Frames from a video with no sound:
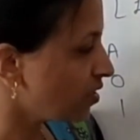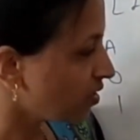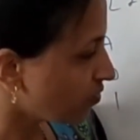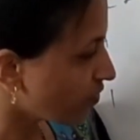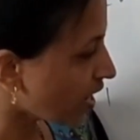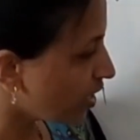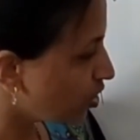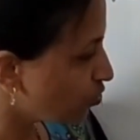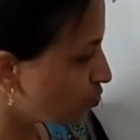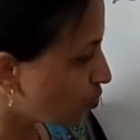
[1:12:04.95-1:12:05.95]

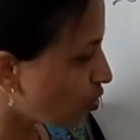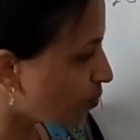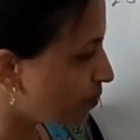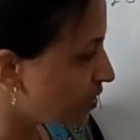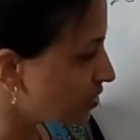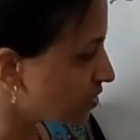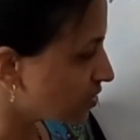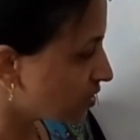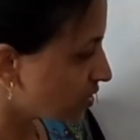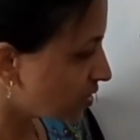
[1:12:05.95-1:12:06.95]
value of
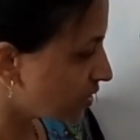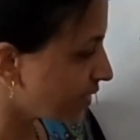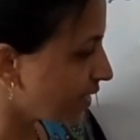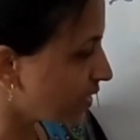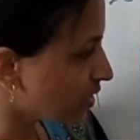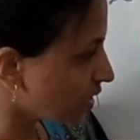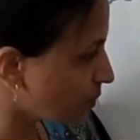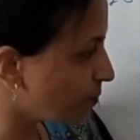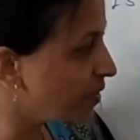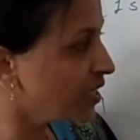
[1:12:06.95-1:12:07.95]
this negate
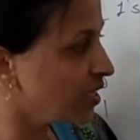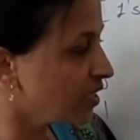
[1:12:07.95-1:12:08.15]
a b,